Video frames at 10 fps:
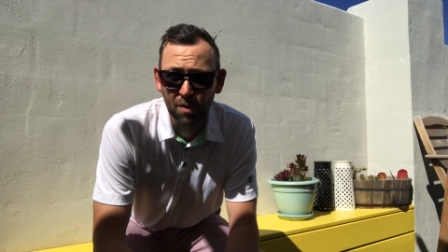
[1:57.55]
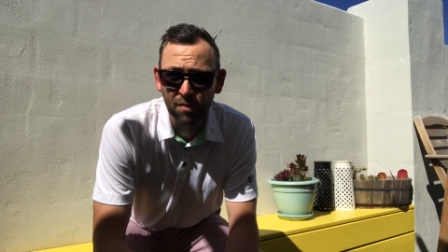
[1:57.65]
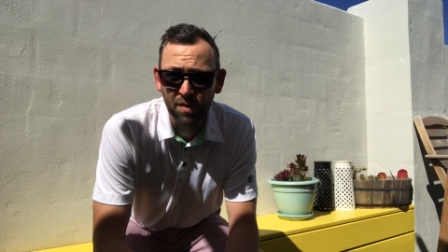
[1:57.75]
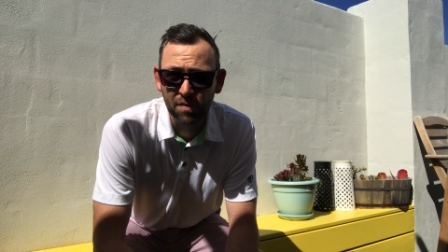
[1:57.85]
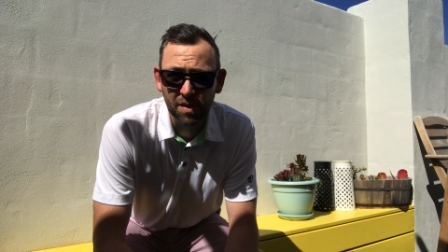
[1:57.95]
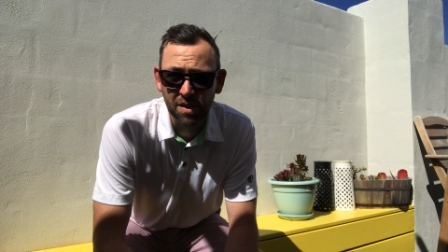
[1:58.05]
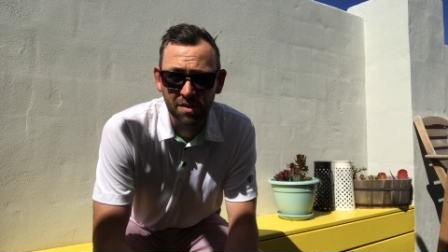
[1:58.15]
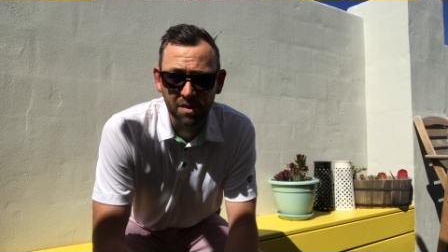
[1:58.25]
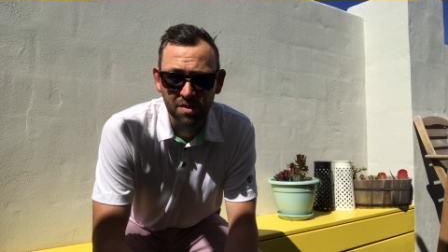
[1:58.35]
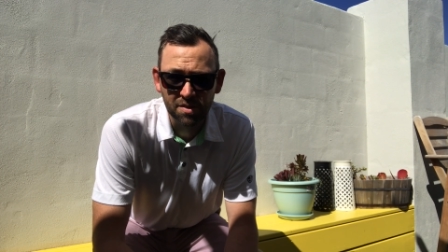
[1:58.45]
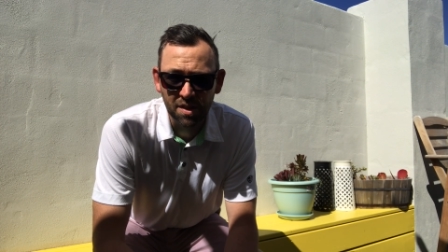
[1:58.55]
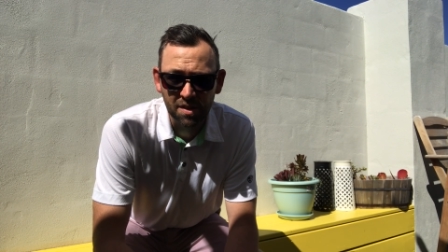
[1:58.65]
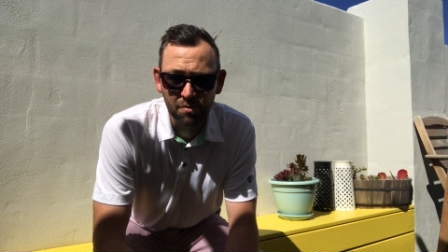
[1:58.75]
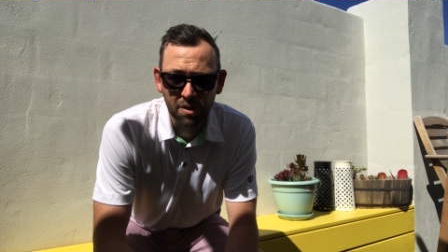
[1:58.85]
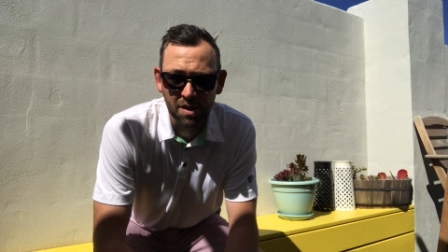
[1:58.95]
150 and, and
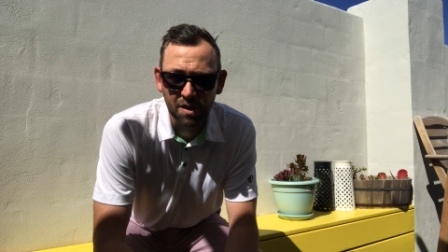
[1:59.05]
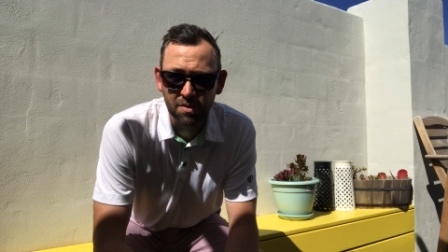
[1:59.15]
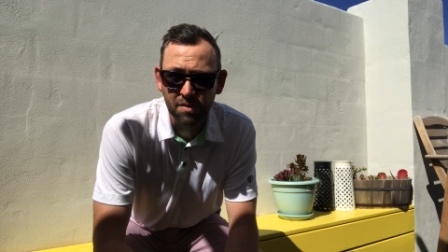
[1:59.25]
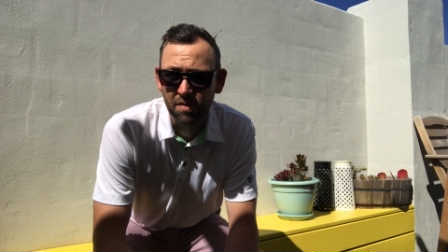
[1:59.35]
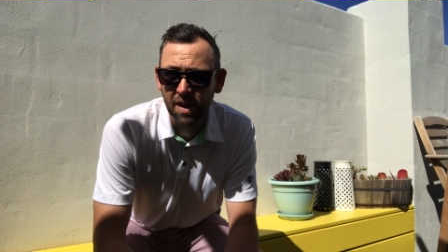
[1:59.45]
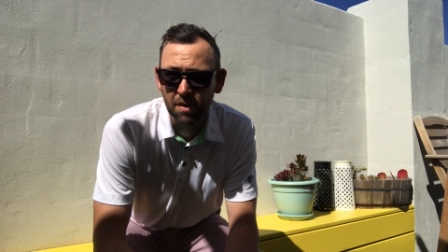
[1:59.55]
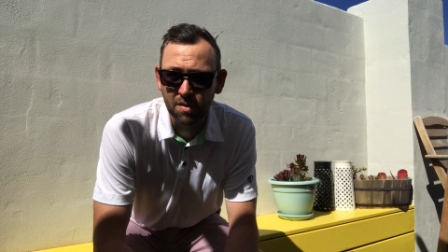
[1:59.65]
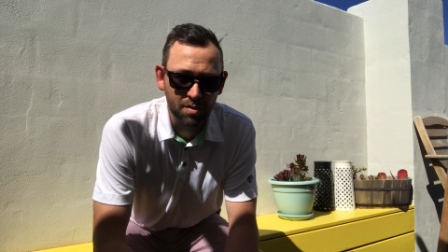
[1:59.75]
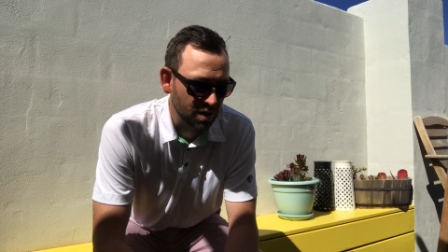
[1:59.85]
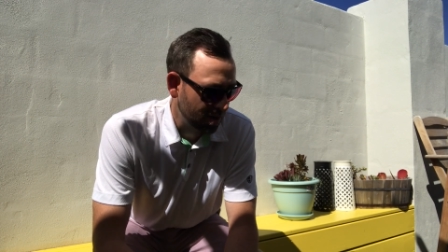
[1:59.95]
stuck it really close to the flag and should